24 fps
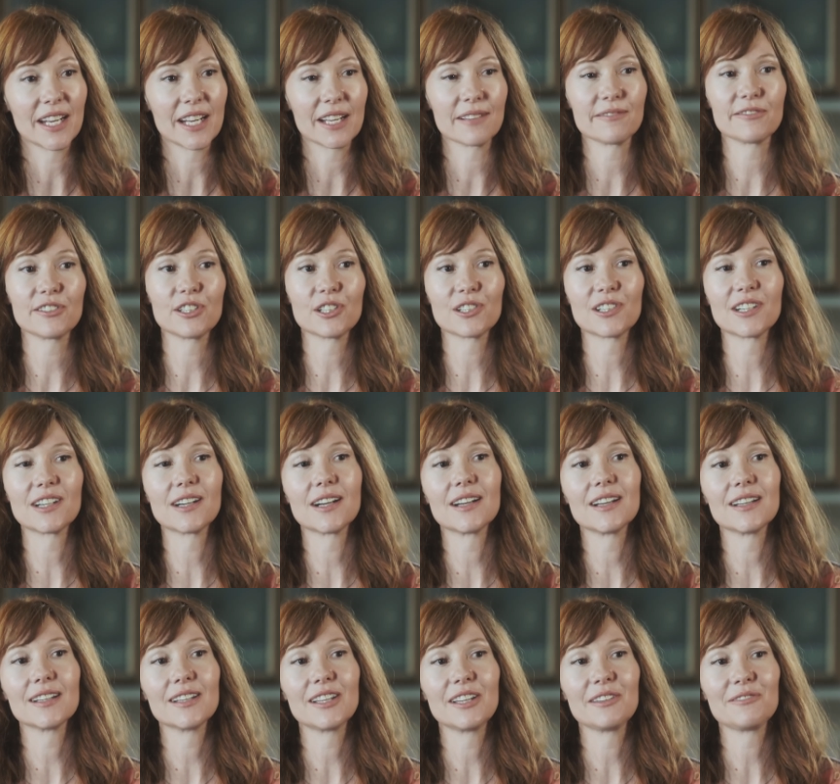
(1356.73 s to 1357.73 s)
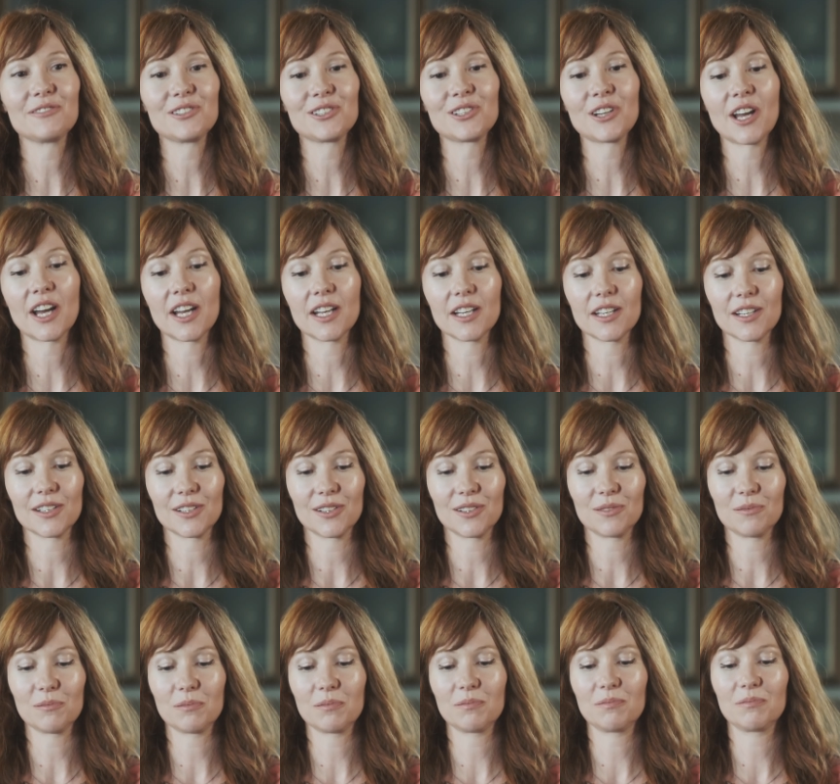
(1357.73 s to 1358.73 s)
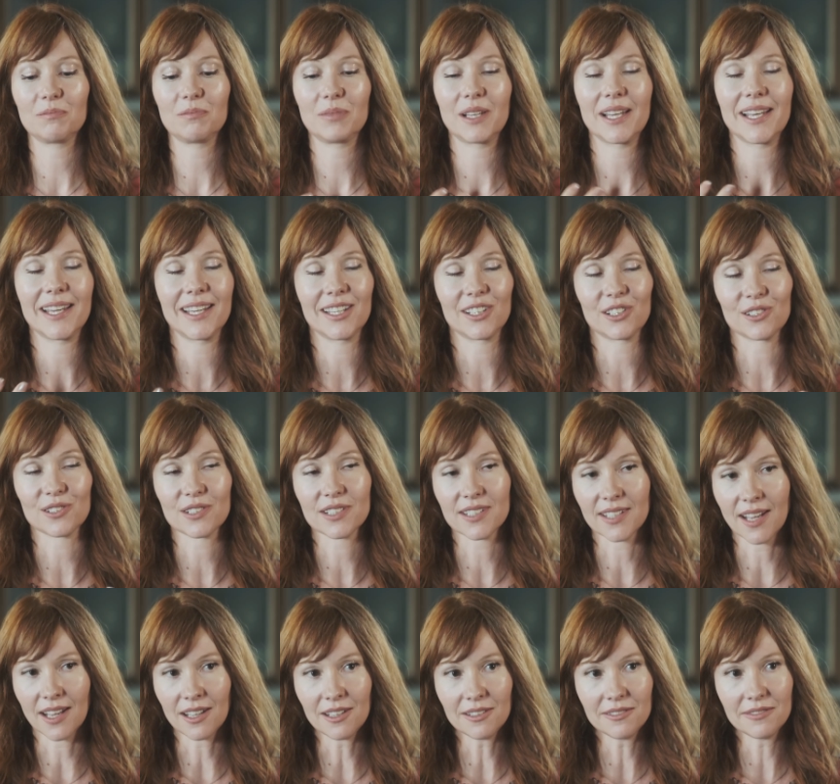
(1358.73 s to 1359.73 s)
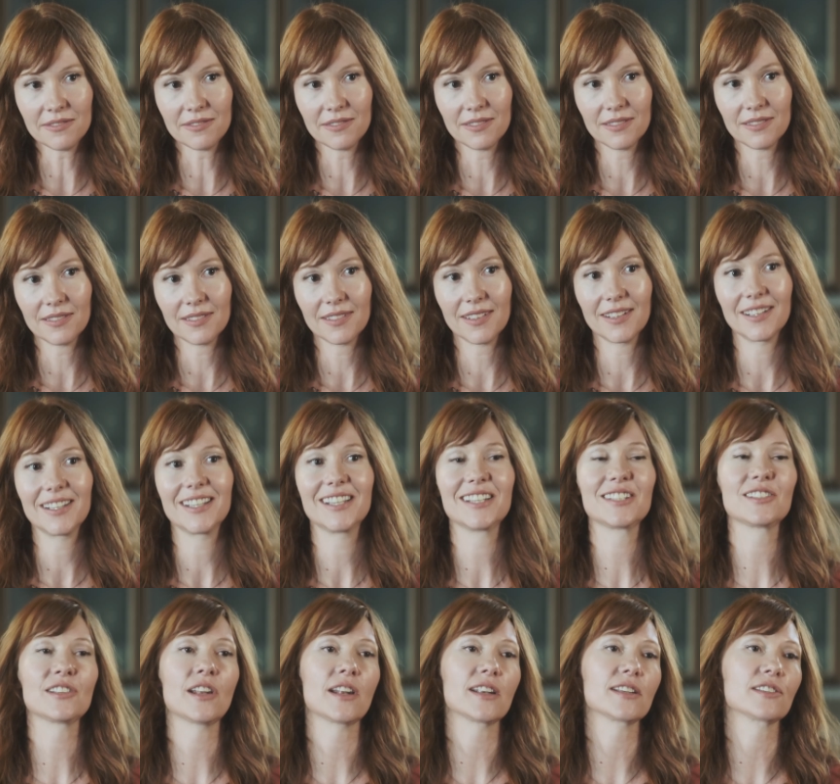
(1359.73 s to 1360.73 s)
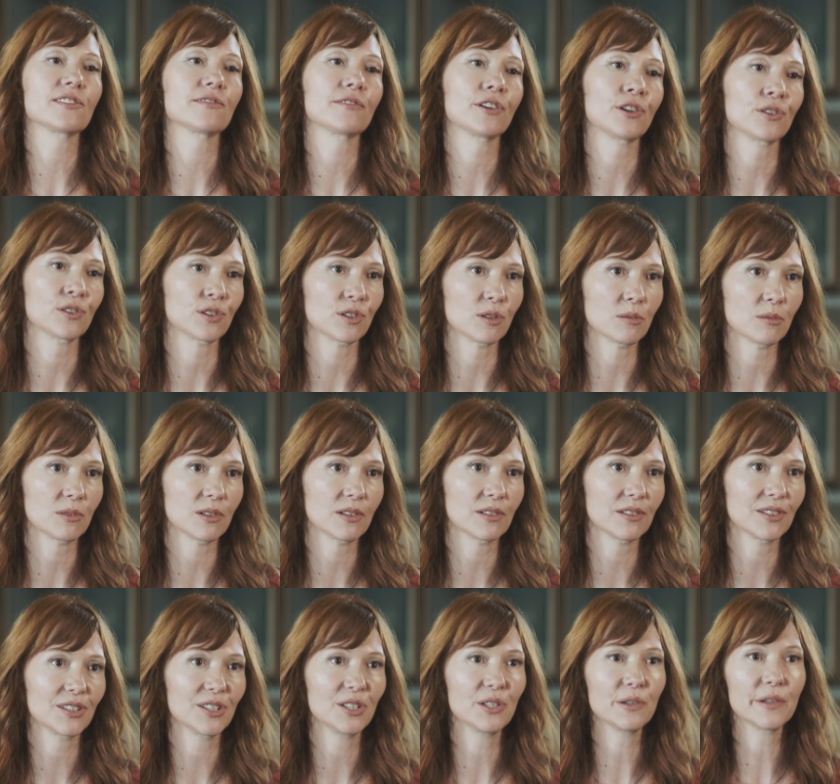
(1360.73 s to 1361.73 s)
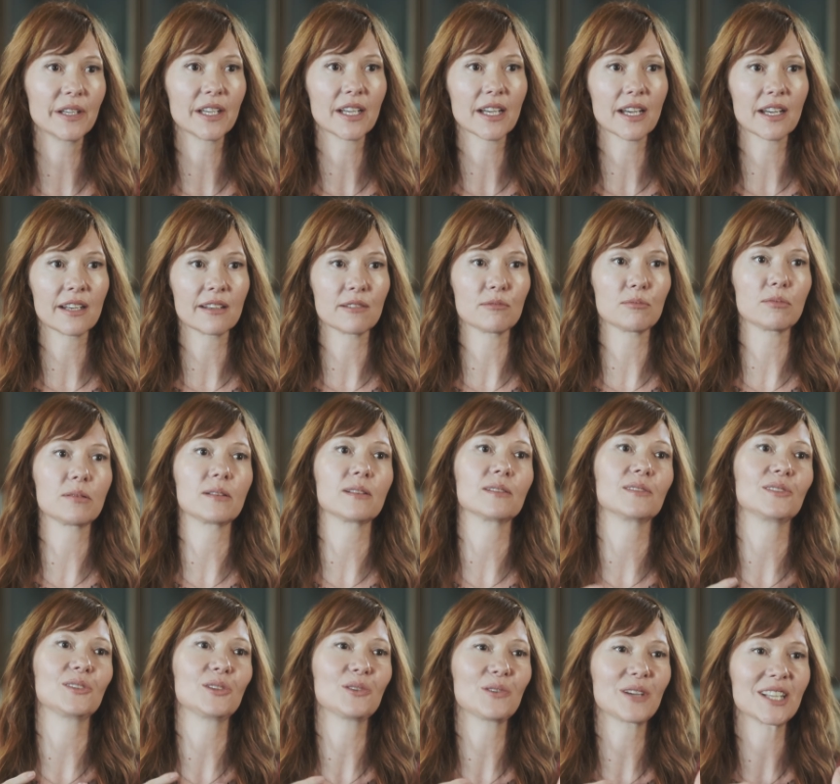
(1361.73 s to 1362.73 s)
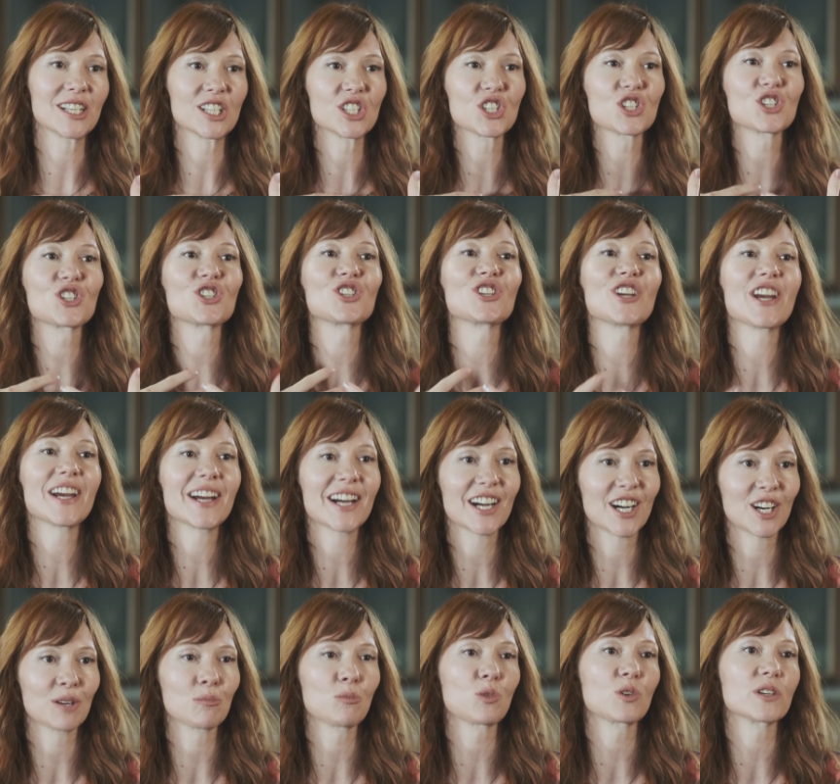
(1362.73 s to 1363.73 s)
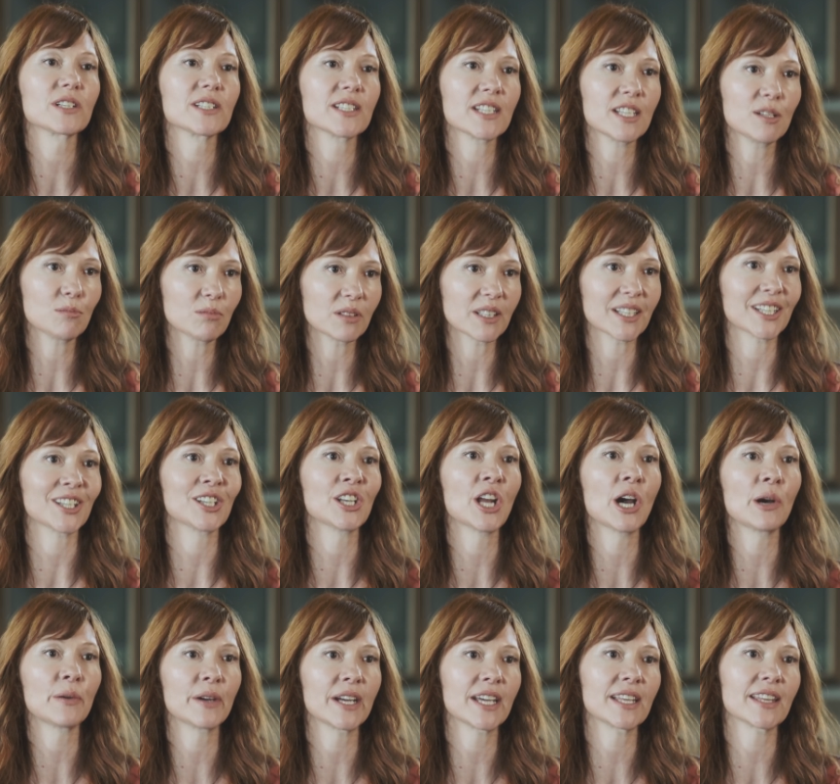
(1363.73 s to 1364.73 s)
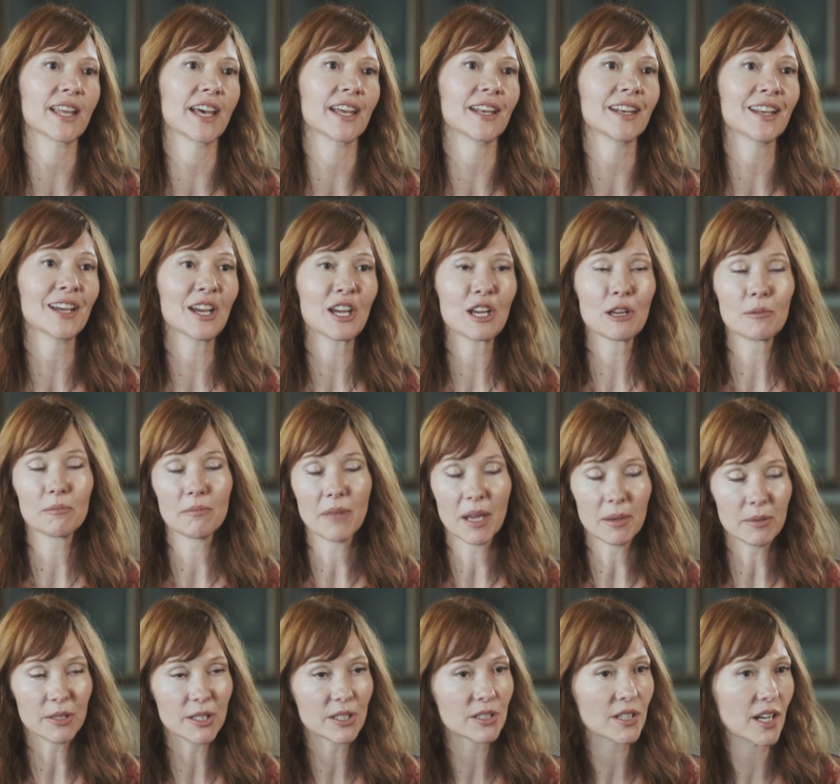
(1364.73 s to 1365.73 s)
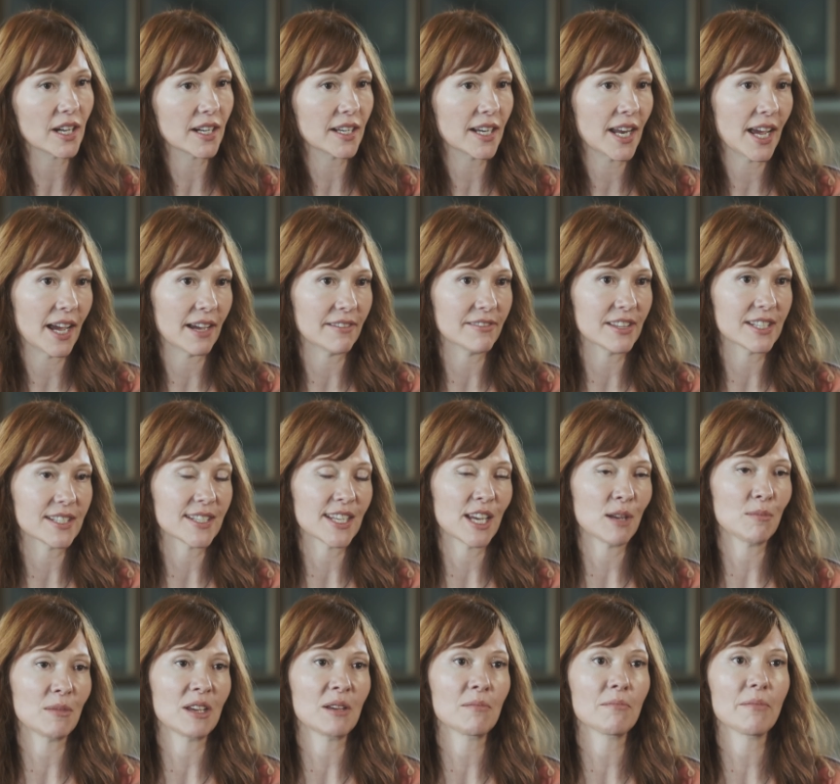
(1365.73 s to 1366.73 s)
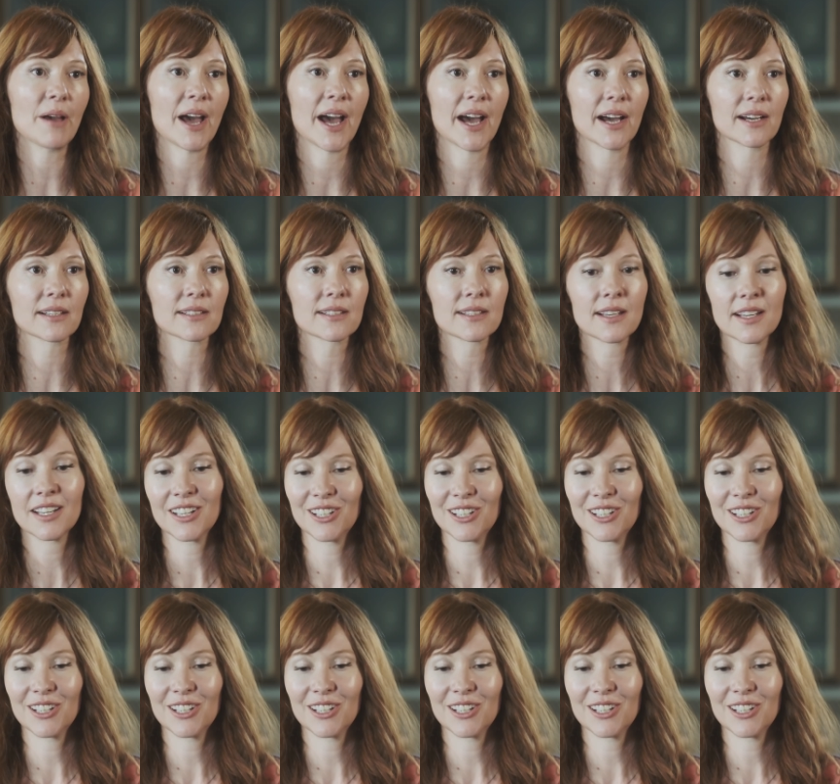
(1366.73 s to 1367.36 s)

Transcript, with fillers: If you're if you're not playing yourself, it's not as vulnerable. You can kind of you can share more deeply knowing that Maybe you're not going to have the same impacts.